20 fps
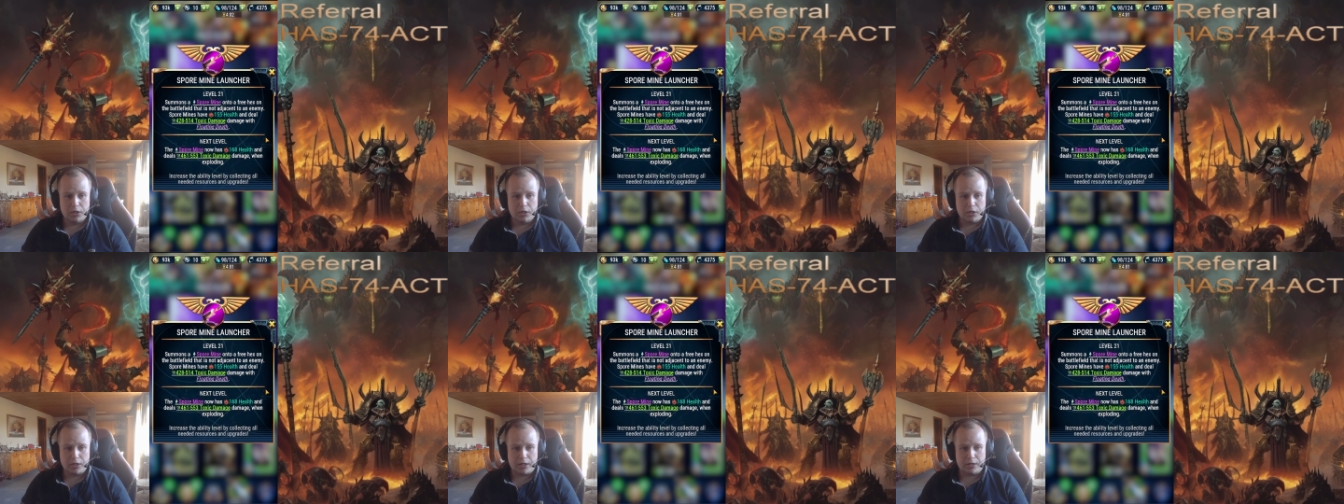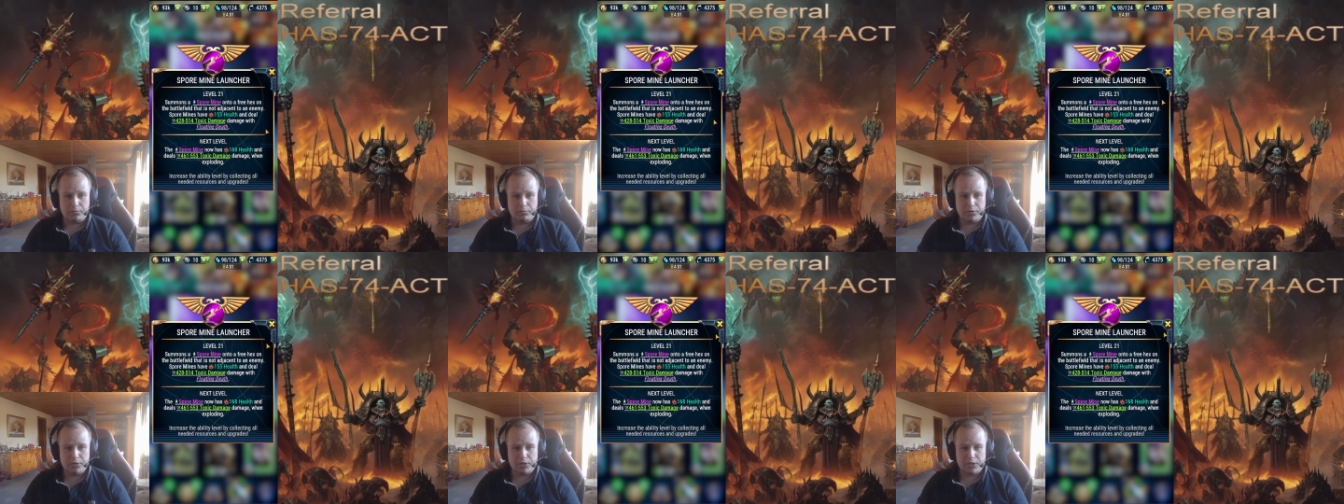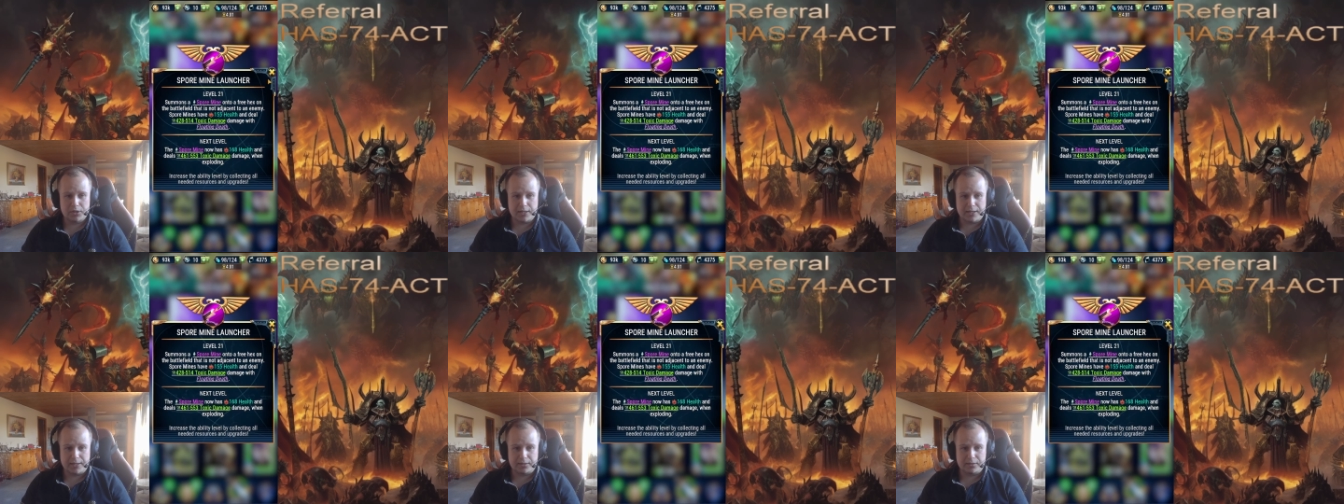I really
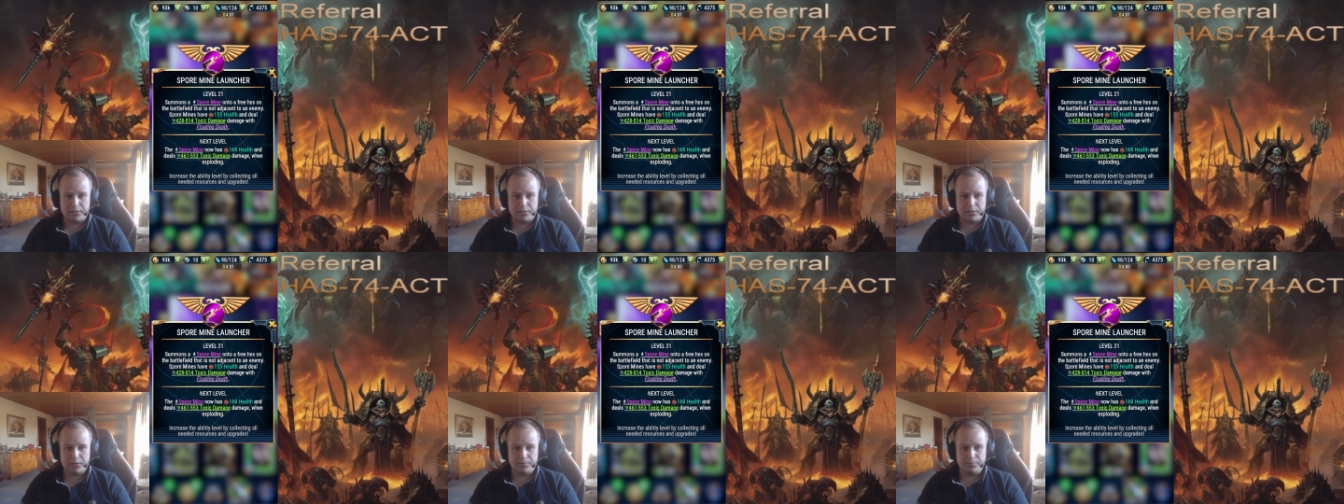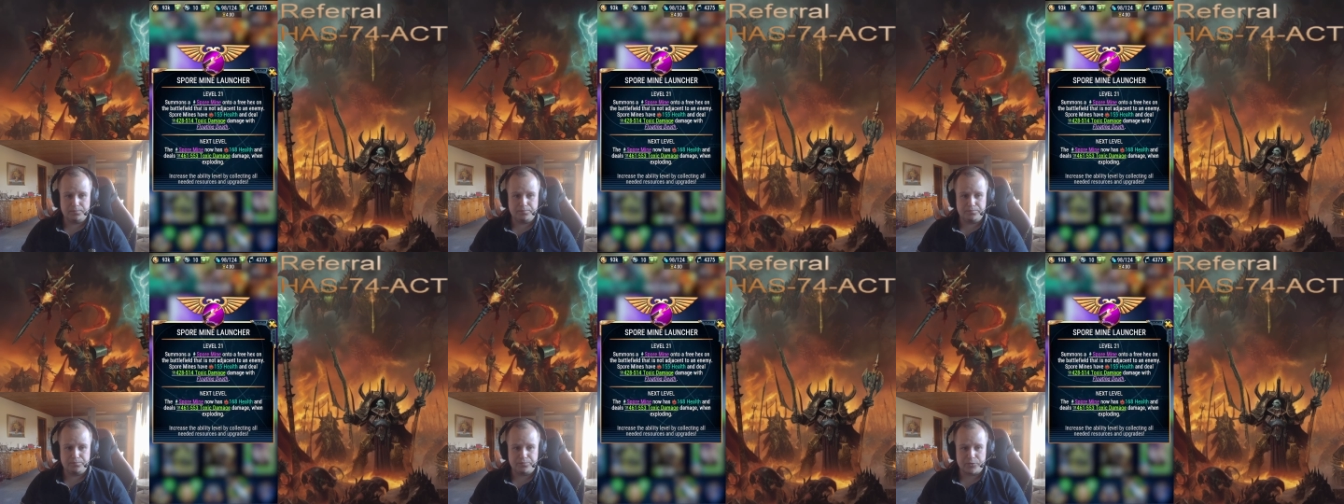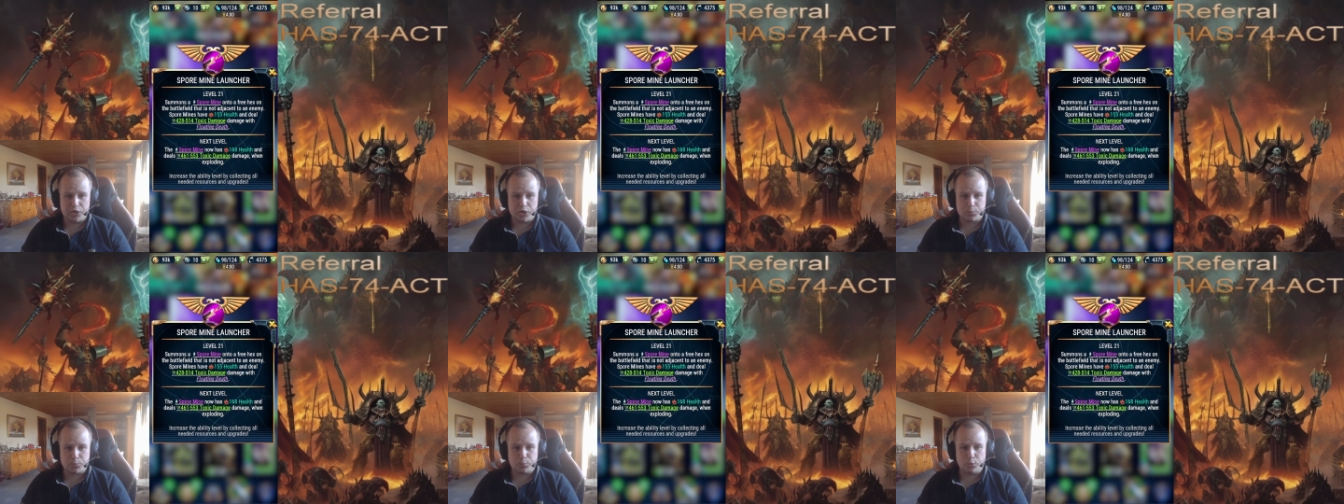like the
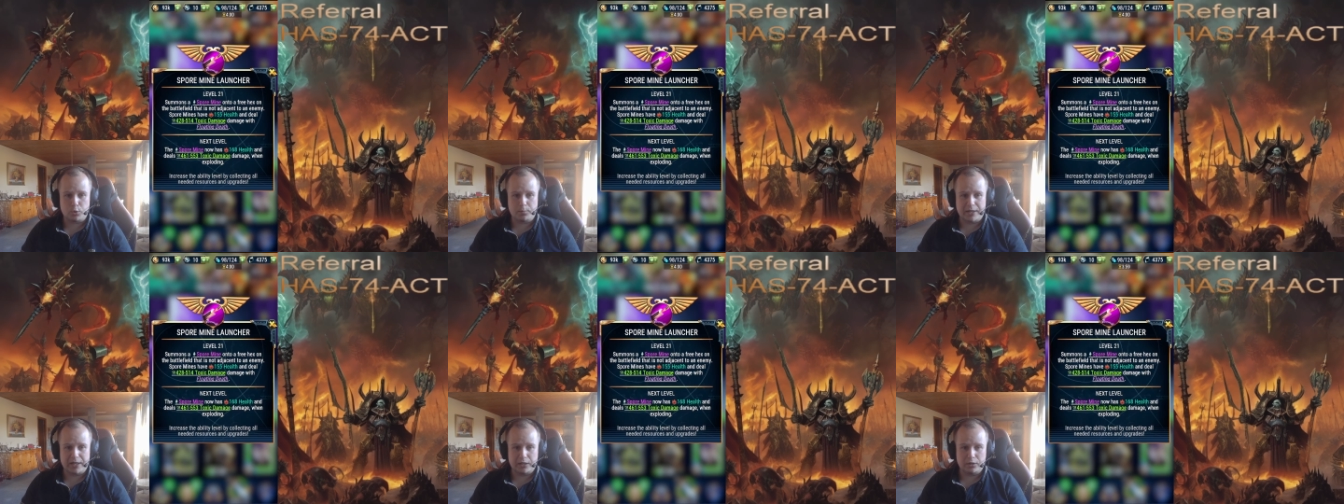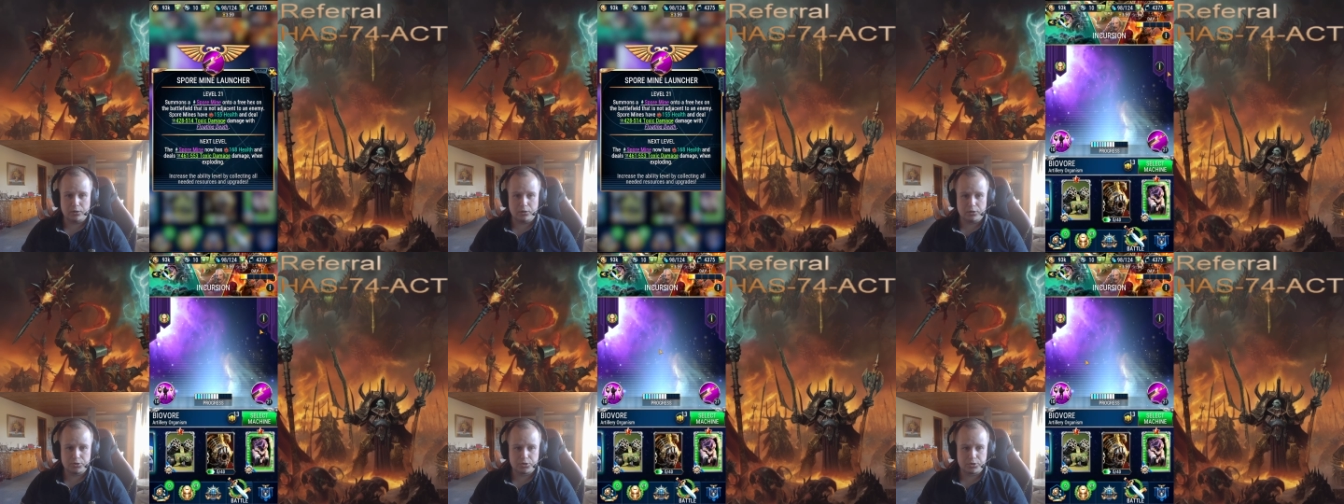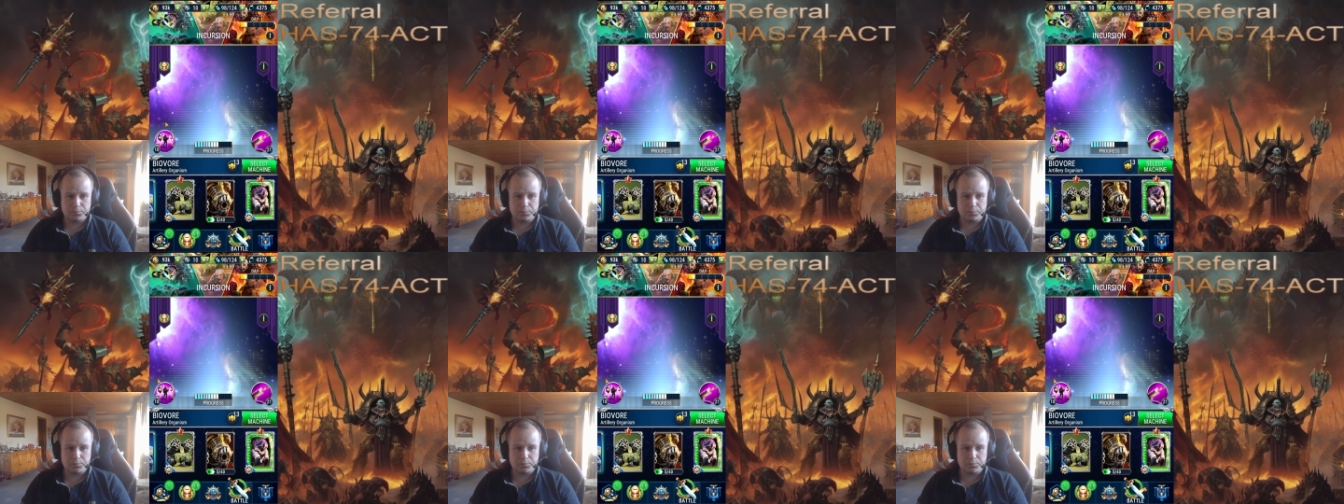Spore Mine launcher